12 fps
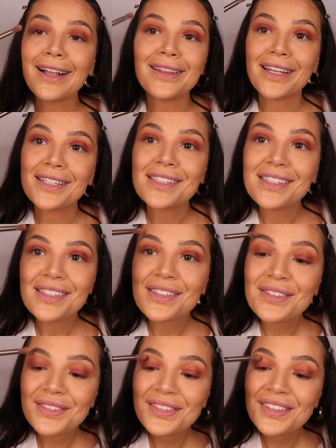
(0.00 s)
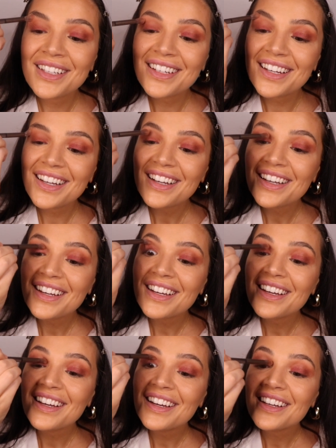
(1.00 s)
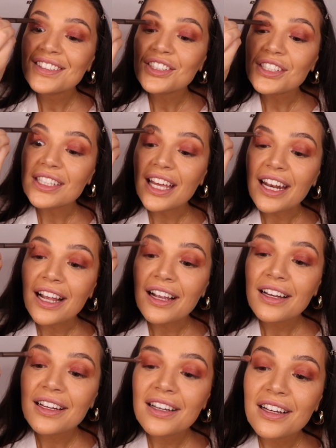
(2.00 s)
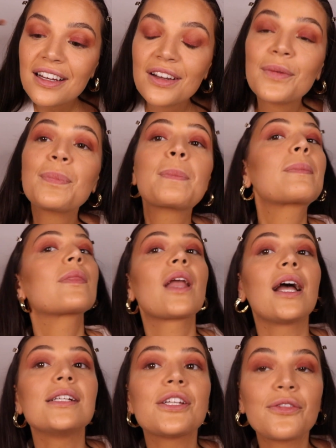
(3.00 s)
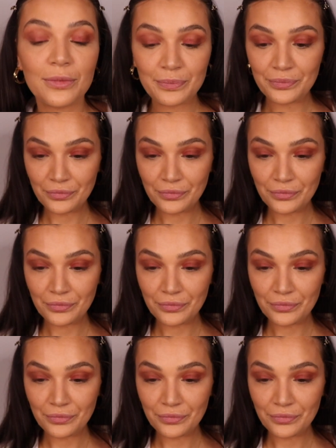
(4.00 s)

At least. Just kidding. Kind of.